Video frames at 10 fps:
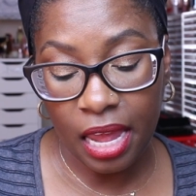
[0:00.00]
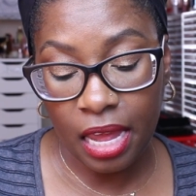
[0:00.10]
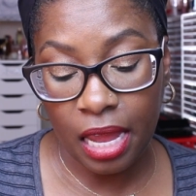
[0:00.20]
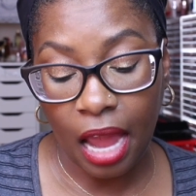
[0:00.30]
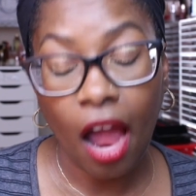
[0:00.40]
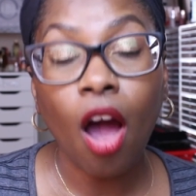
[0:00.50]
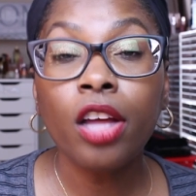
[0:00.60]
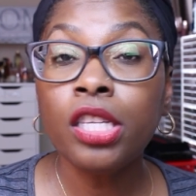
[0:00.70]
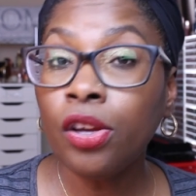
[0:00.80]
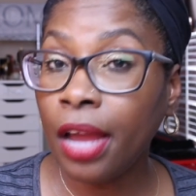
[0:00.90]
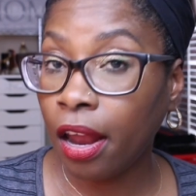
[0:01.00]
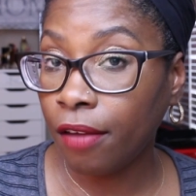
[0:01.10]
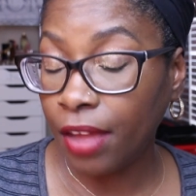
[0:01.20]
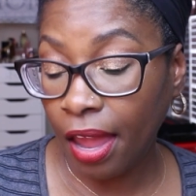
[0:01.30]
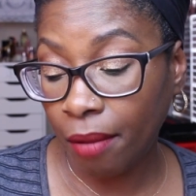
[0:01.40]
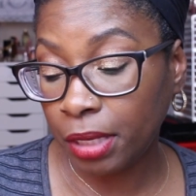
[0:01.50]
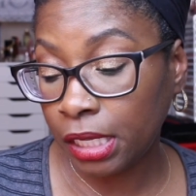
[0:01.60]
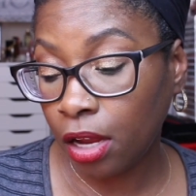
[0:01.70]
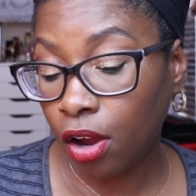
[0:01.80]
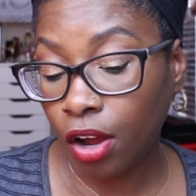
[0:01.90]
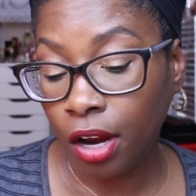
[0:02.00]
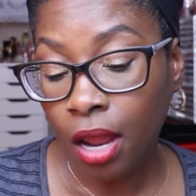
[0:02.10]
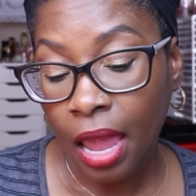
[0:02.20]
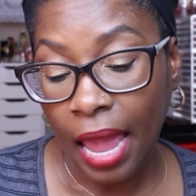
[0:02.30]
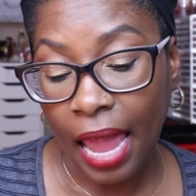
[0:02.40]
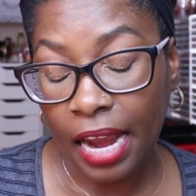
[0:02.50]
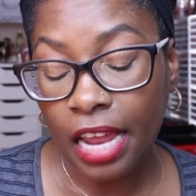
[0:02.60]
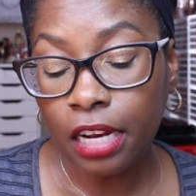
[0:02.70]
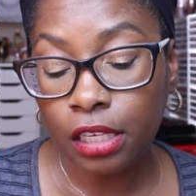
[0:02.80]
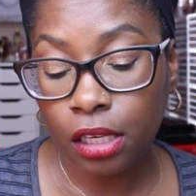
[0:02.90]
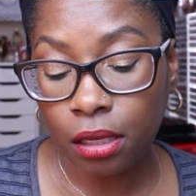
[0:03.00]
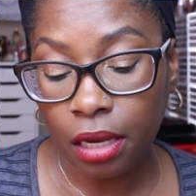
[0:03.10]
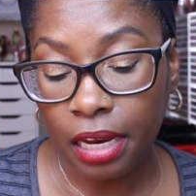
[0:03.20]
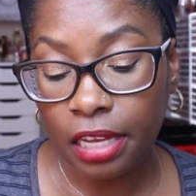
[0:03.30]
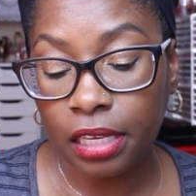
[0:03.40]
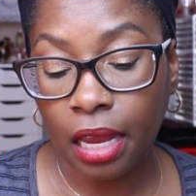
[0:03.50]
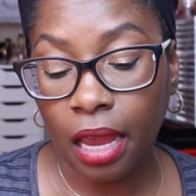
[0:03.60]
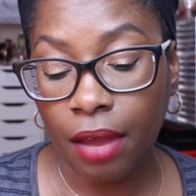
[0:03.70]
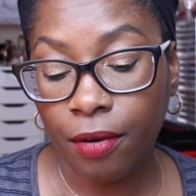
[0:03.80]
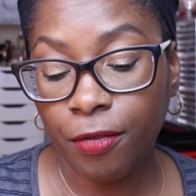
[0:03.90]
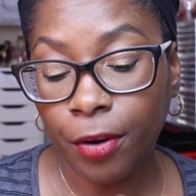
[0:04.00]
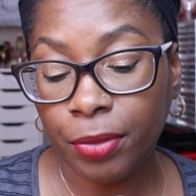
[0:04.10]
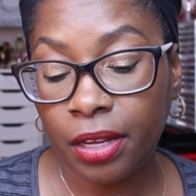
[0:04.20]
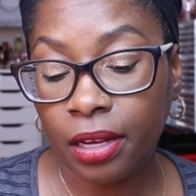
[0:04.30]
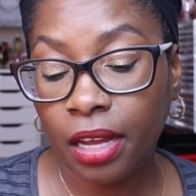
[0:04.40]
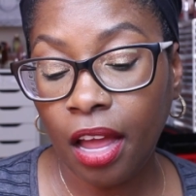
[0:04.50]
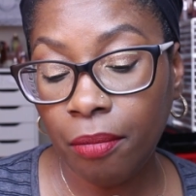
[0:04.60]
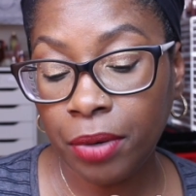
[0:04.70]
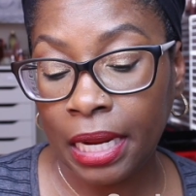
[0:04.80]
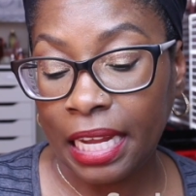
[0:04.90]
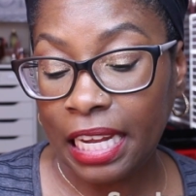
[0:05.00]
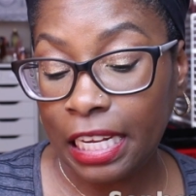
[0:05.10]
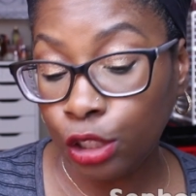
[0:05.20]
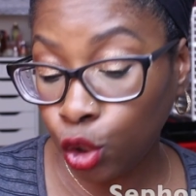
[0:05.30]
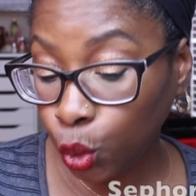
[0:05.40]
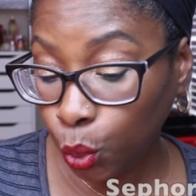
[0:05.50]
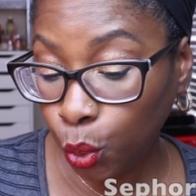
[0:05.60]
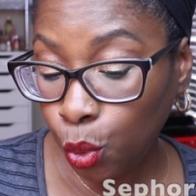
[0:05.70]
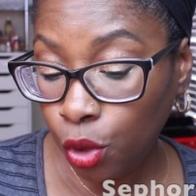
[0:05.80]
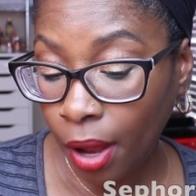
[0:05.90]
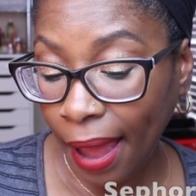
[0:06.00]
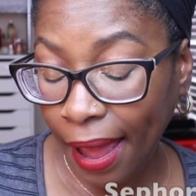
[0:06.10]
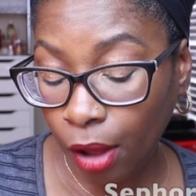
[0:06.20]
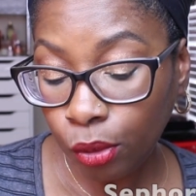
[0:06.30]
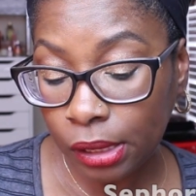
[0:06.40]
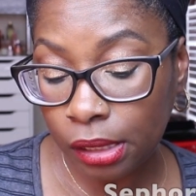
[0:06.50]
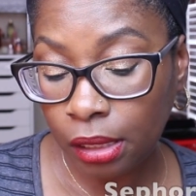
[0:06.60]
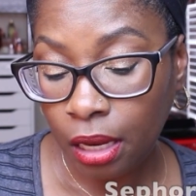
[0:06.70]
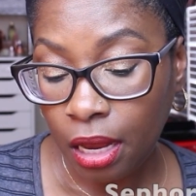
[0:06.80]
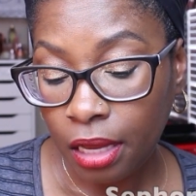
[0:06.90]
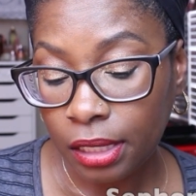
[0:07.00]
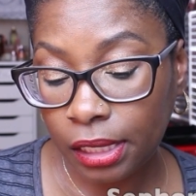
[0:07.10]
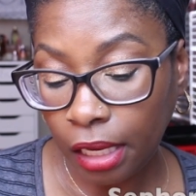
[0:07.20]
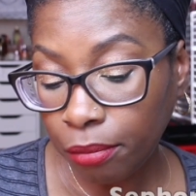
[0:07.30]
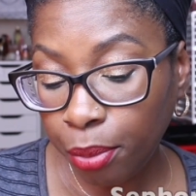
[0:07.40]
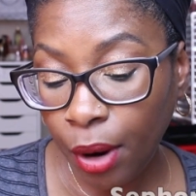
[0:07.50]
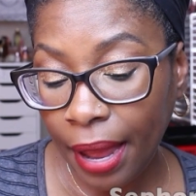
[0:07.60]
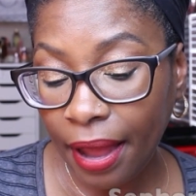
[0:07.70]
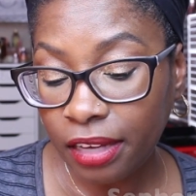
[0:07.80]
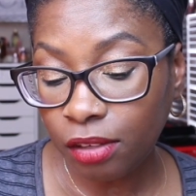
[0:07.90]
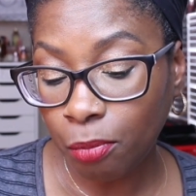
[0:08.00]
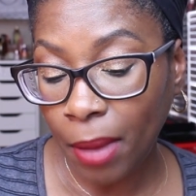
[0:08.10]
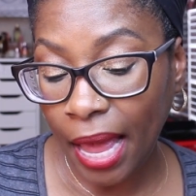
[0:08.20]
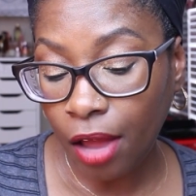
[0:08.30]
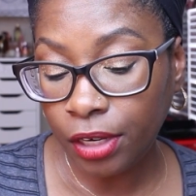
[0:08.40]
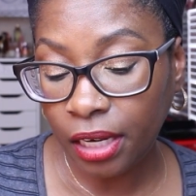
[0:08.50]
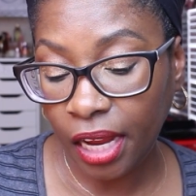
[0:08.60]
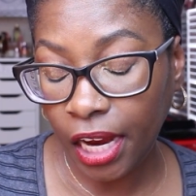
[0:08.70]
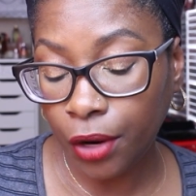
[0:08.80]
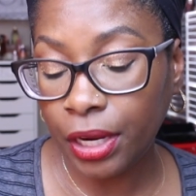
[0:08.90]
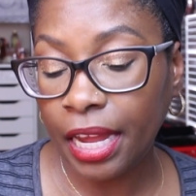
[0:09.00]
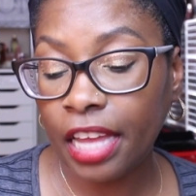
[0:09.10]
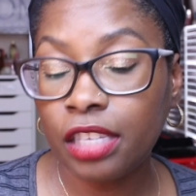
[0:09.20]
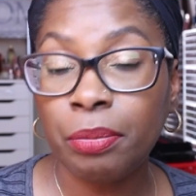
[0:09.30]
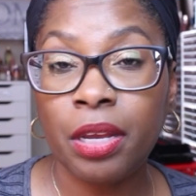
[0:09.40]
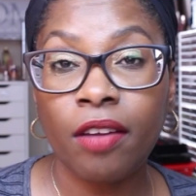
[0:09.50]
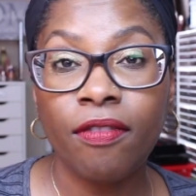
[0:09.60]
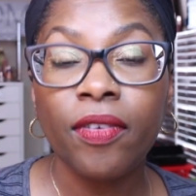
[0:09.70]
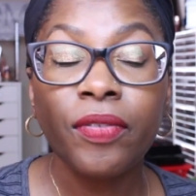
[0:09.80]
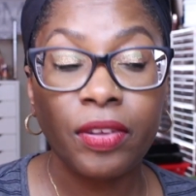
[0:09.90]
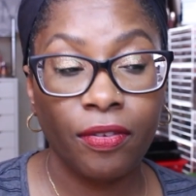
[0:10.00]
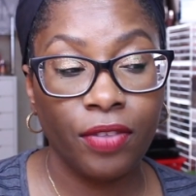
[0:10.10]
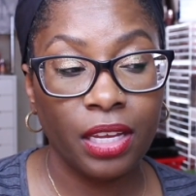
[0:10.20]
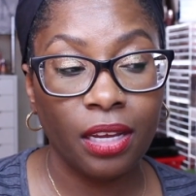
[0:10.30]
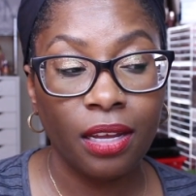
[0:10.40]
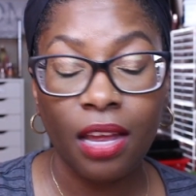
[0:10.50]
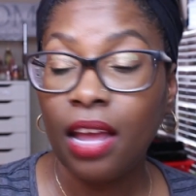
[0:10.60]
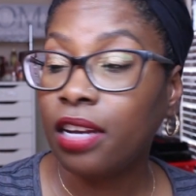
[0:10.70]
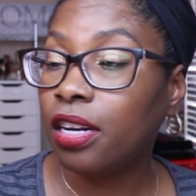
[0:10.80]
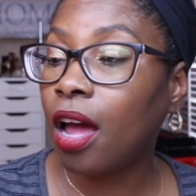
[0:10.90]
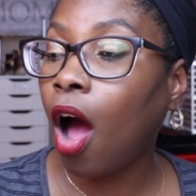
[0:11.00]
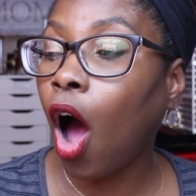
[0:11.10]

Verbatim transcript: it, I also got off Amazon, and it is it is from the company Etude House, Sunprise Mild and Airy S P F fifty. Now,